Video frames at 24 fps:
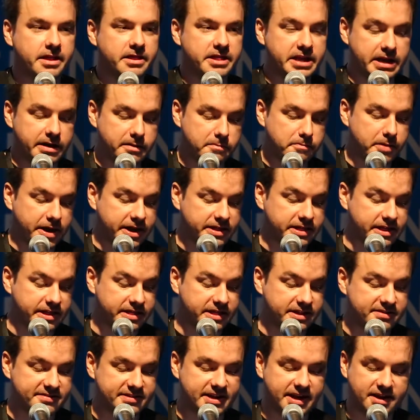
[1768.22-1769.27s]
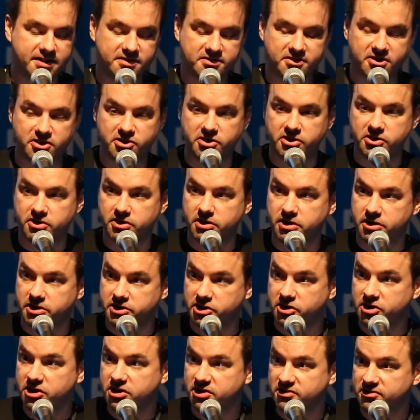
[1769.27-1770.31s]
The impact that this has on
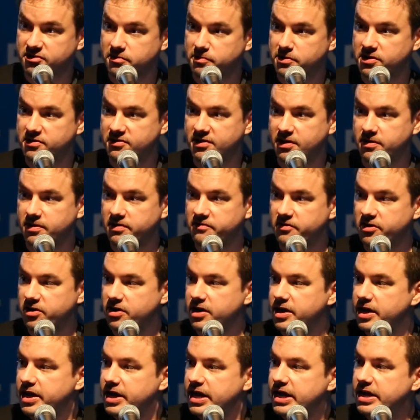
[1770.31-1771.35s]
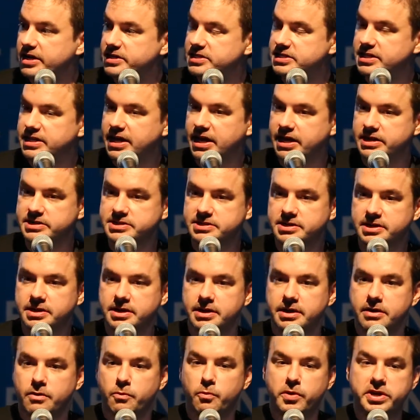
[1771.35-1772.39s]
your customers, however, is that
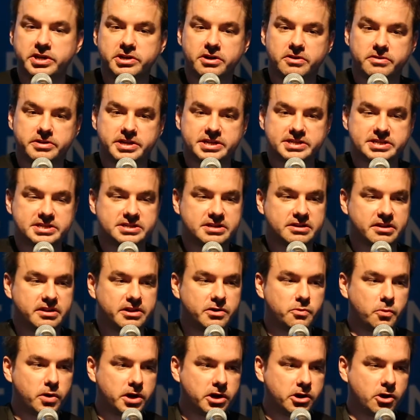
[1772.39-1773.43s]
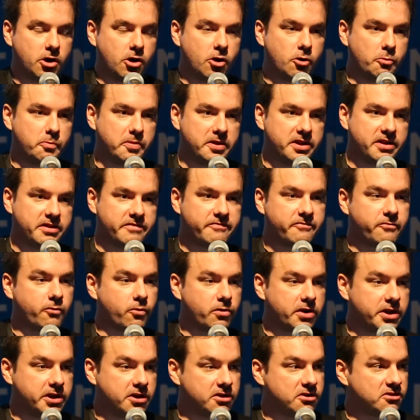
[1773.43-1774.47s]
we don't necessarily want to open
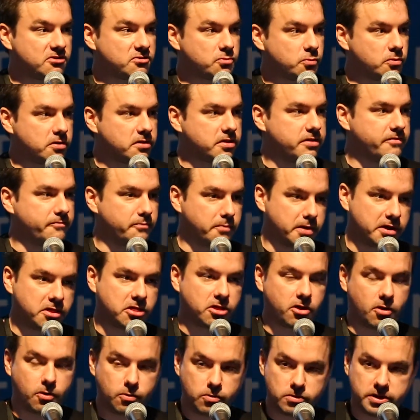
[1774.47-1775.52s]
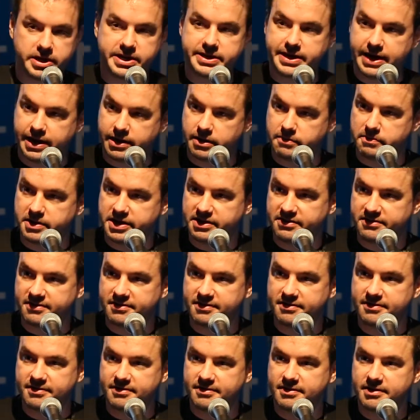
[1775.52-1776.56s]
4 years worth of month-only
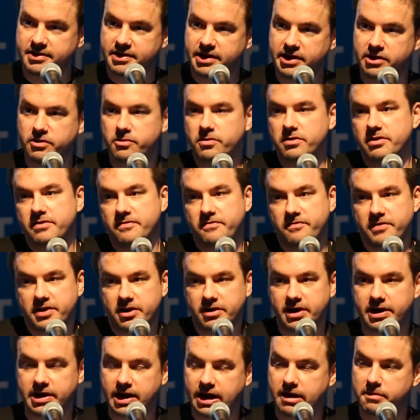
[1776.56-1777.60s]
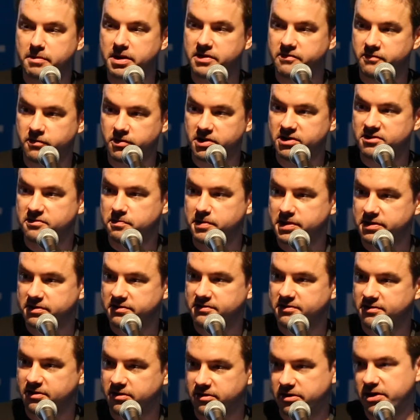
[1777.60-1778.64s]
databases in order to figure out how many
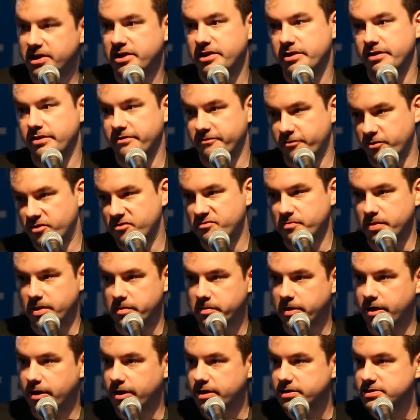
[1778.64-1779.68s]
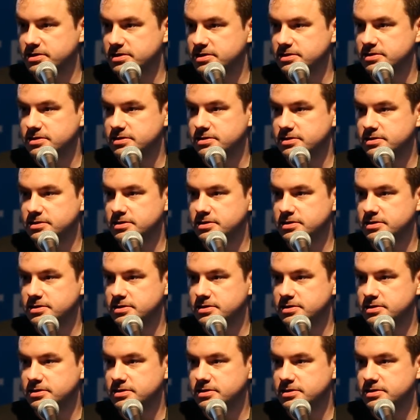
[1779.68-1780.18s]
voicemails are in a voicemail box.